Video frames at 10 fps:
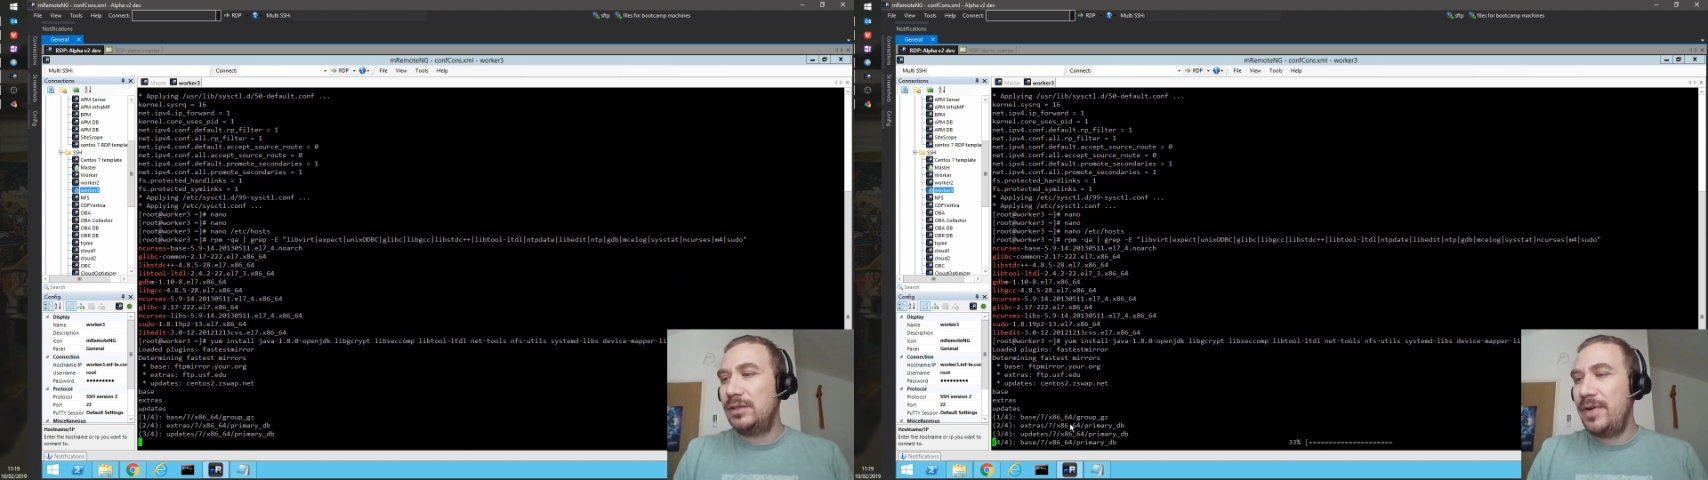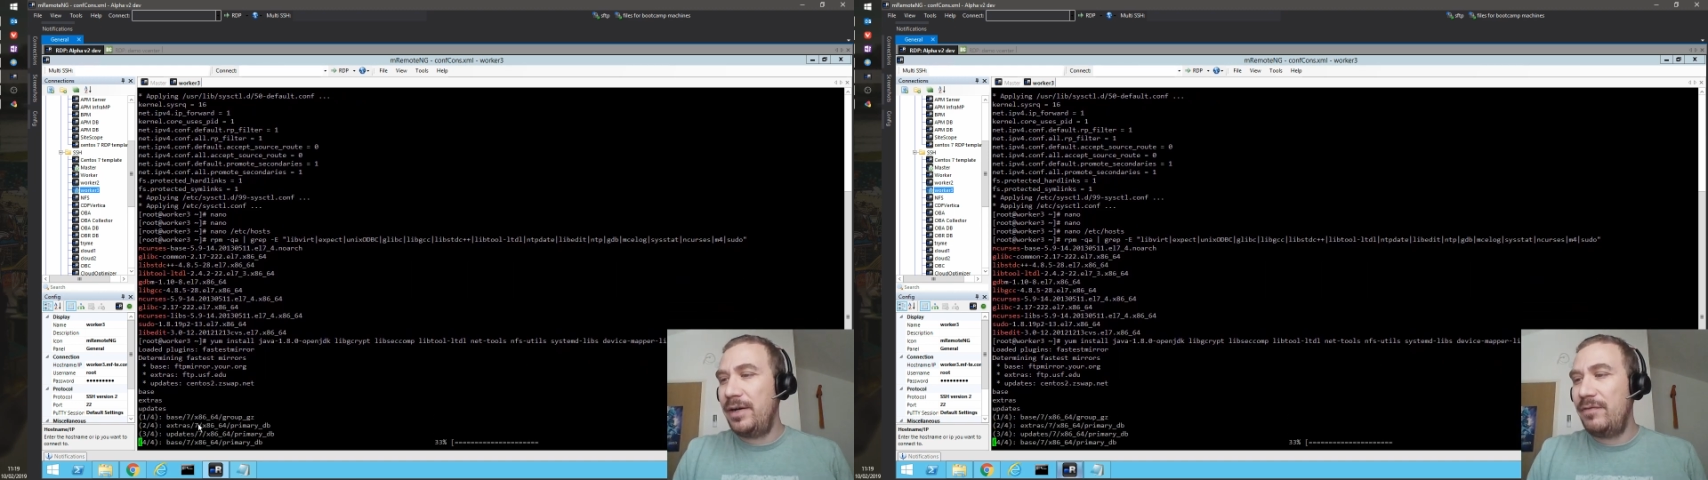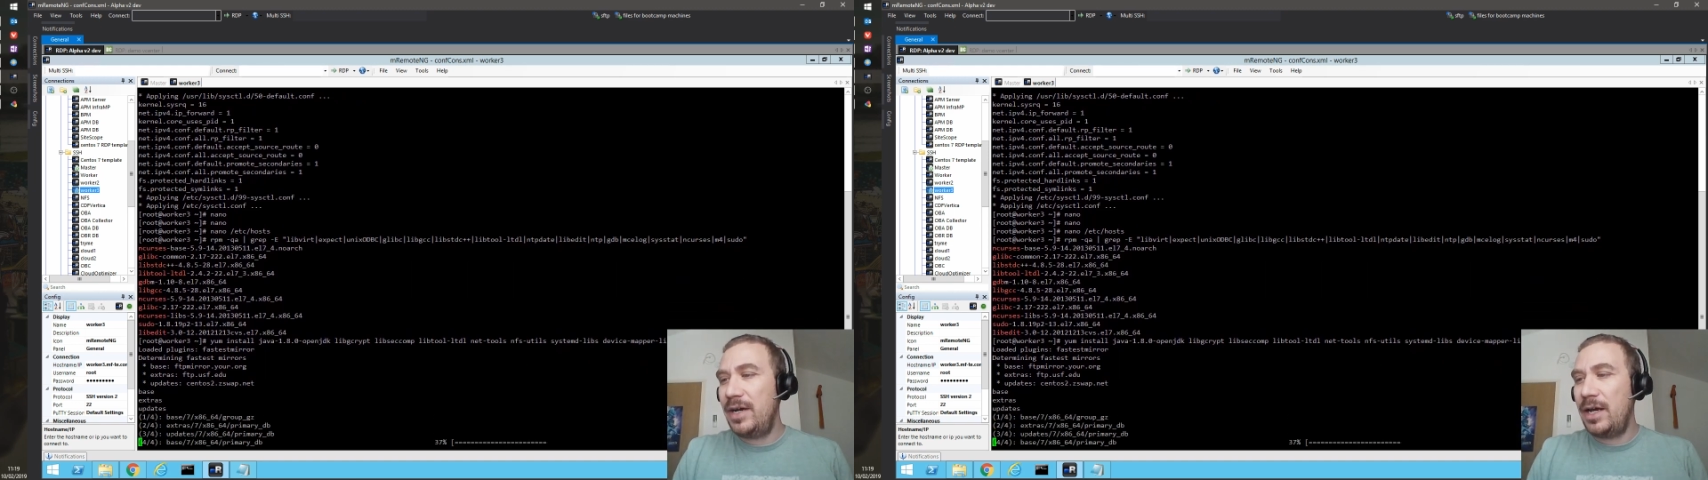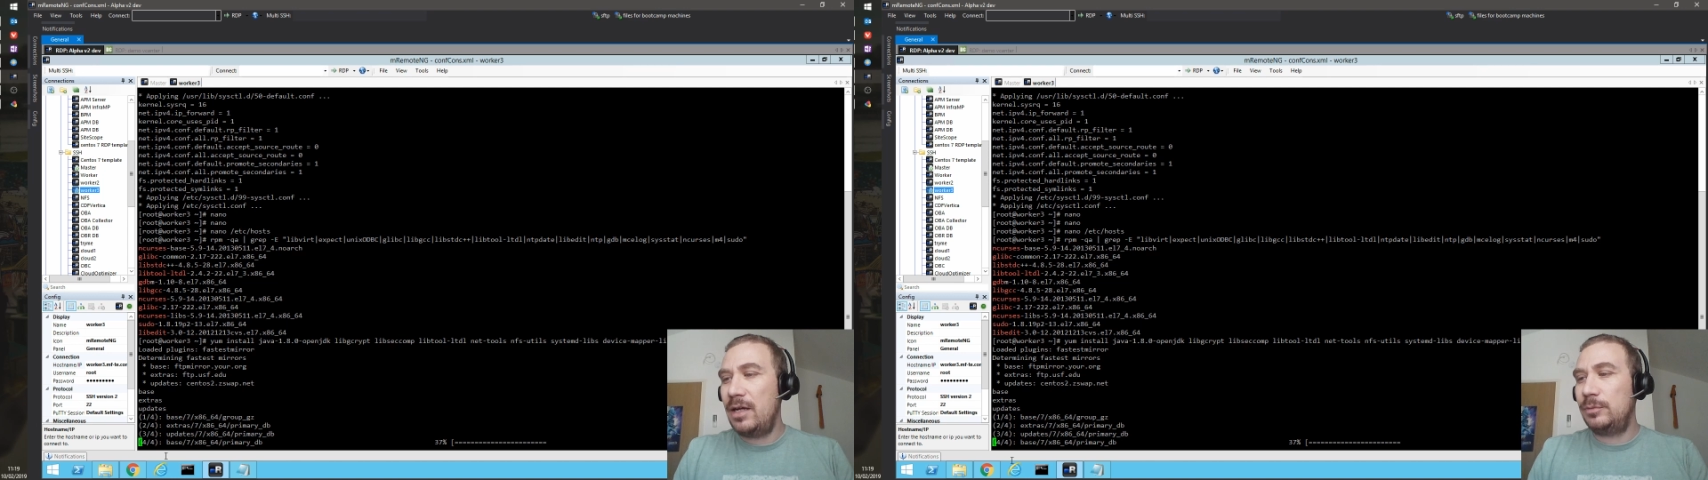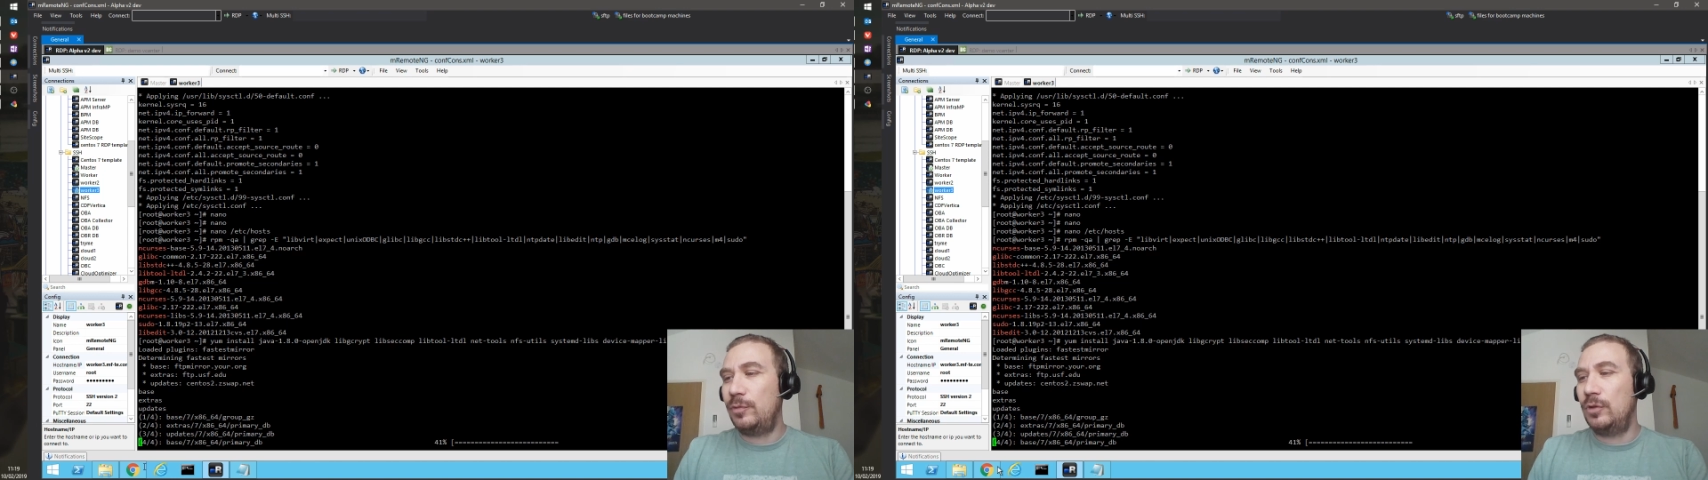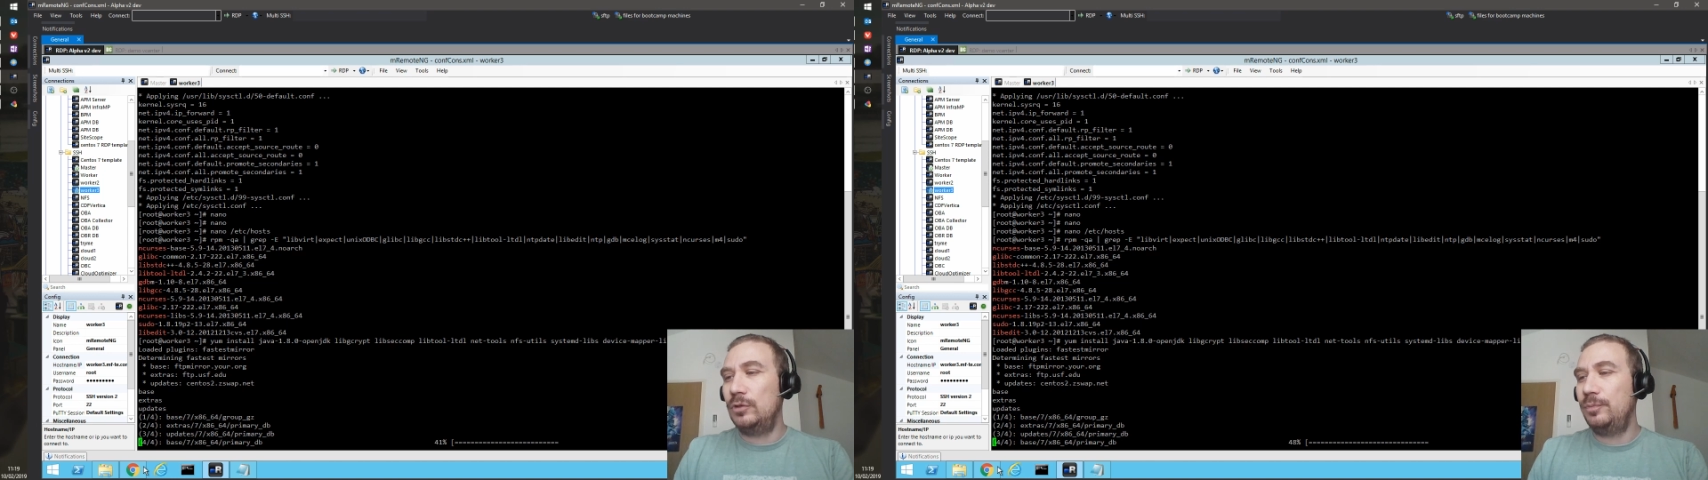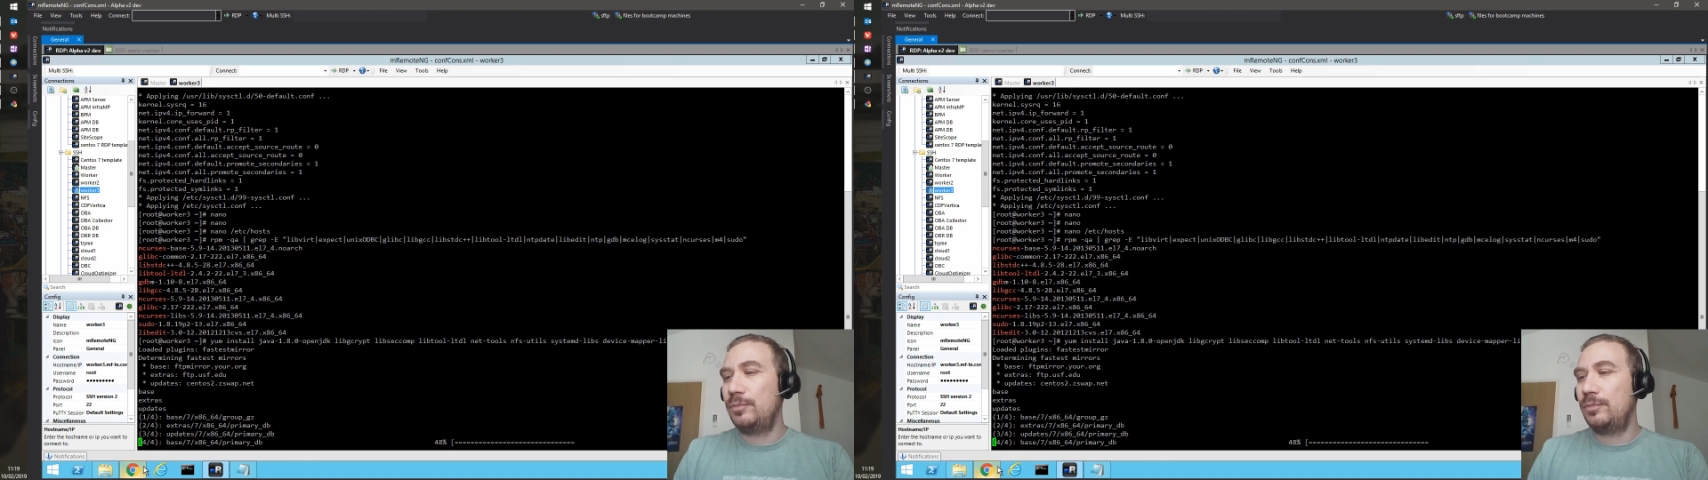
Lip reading: very, very helpful